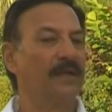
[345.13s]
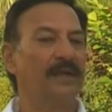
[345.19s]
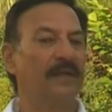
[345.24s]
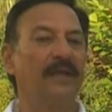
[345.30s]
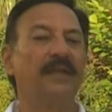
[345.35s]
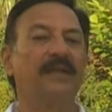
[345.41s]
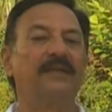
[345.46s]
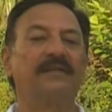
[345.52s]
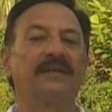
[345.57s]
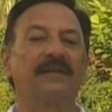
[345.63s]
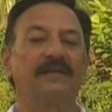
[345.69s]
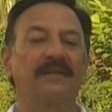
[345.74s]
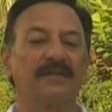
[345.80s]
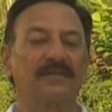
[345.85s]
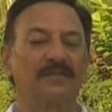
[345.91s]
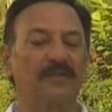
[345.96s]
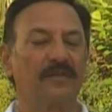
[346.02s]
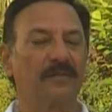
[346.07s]
He said
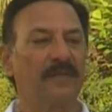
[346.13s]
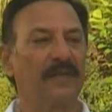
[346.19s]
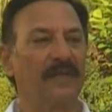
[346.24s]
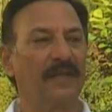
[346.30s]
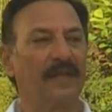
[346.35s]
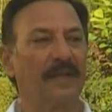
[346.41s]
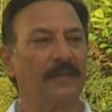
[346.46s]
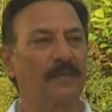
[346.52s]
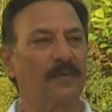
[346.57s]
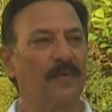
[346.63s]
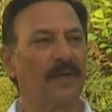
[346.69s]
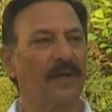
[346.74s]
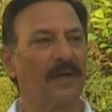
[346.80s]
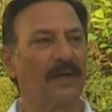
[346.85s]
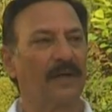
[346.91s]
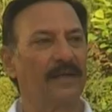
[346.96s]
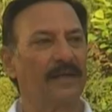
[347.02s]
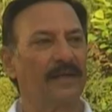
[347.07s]
this to him and he kept
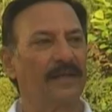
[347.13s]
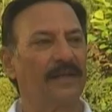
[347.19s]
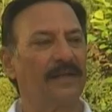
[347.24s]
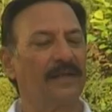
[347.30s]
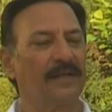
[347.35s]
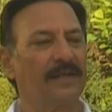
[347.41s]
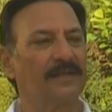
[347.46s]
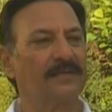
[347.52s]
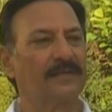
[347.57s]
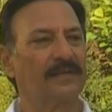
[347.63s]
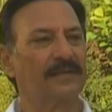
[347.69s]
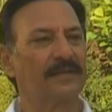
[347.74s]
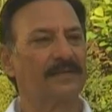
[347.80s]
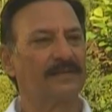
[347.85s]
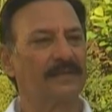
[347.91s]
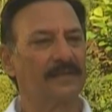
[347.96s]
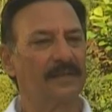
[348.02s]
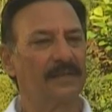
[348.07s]
quiet. He is a
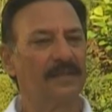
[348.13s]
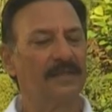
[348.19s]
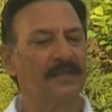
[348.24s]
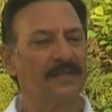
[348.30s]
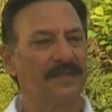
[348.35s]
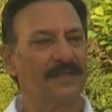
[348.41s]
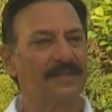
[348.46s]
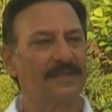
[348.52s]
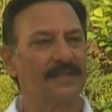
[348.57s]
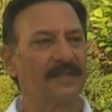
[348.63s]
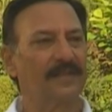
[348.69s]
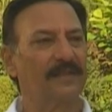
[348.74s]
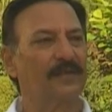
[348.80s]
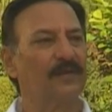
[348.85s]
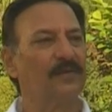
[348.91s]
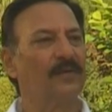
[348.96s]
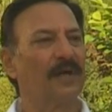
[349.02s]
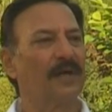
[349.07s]
sissy.
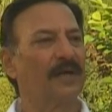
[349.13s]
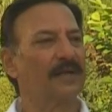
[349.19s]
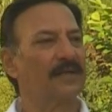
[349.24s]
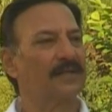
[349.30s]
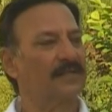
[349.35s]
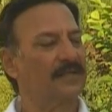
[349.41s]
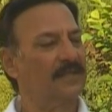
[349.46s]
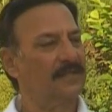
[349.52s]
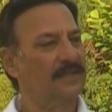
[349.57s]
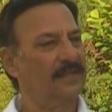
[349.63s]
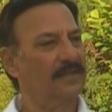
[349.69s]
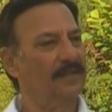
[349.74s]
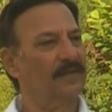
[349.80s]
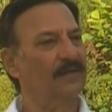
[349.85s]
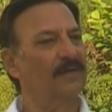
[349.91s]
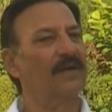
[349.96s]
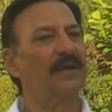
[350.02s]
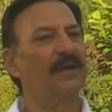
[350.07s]
You are a sissy.
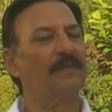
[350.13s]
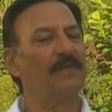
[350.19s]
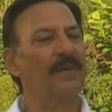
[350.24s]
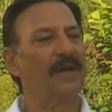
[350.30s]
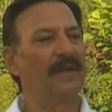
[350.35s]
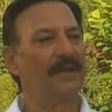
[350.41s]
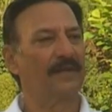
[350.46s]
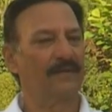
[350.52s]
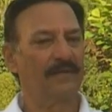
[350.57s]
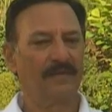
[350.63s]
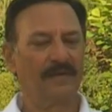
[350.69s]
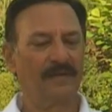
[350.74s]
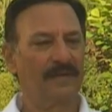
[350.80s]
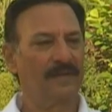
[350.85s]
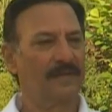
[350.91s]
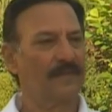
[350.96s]
You are not a man. You are not this.